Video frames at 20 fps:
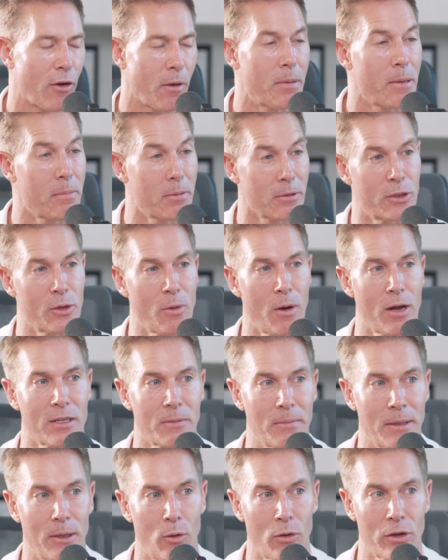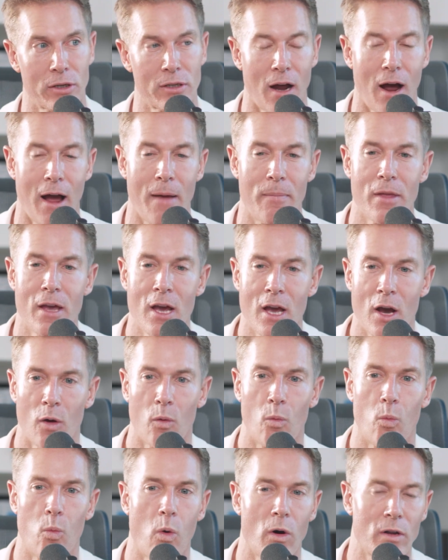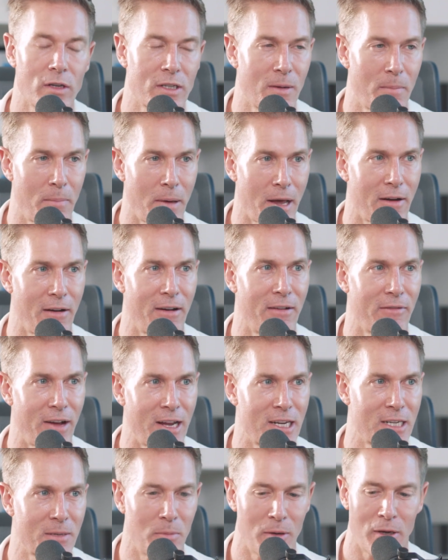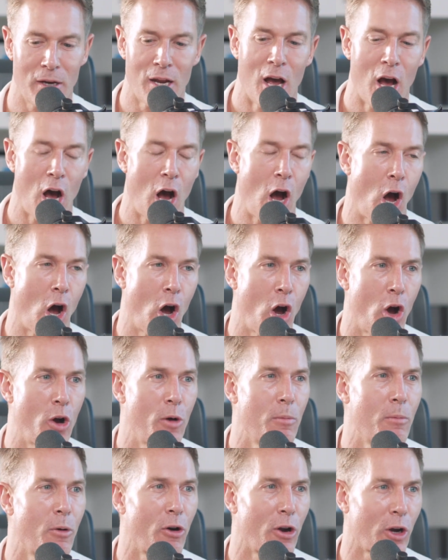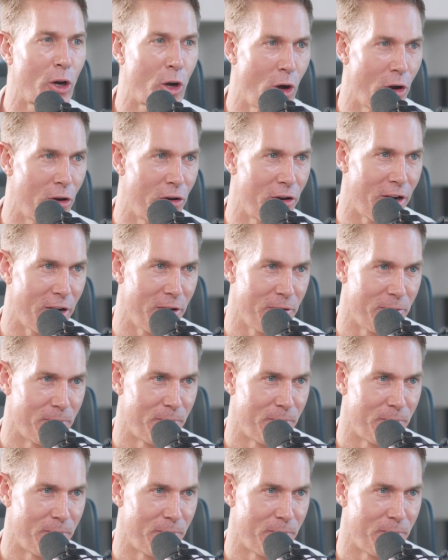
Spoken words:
And people do ask me all the time, what's a better investment, a home or a condo?